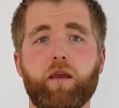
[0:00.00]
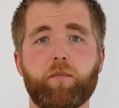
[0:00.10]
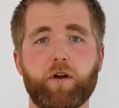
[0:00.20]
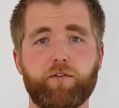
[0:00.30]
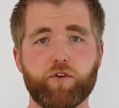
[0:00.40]

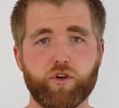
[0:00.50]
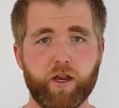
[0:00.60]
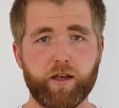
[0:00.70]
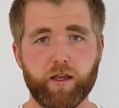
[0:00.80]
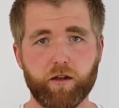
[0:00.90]
But if you're
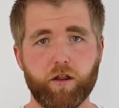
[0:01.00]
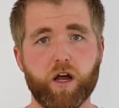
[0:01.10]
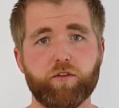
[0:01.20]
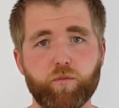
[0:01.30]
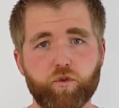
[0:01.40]
trying to get a
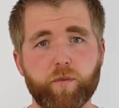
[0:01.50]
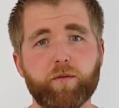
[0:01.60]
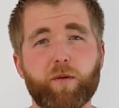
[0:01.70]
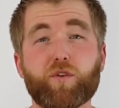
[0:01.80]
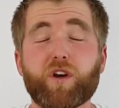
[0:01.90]
lot of movement,
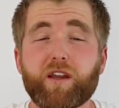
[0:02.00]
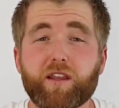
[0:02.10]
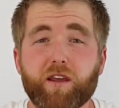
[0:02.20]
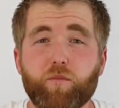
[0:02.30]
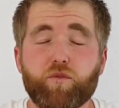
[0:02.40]
maybe trying to
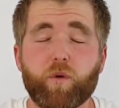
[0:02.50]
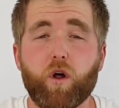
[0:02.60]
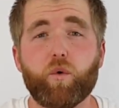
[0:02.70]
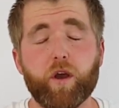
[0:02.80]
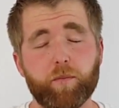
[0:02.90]
get that movement all
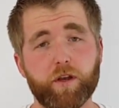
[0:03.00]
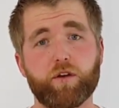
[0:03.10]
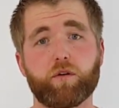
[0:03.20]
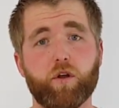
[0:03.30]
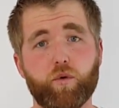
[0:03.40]
the way up and
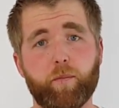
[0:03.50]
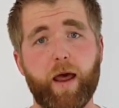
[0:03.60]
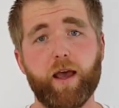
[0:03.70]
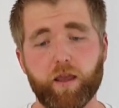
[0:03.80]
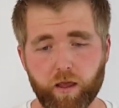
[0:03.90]
into your lower
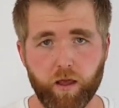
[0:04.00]
back,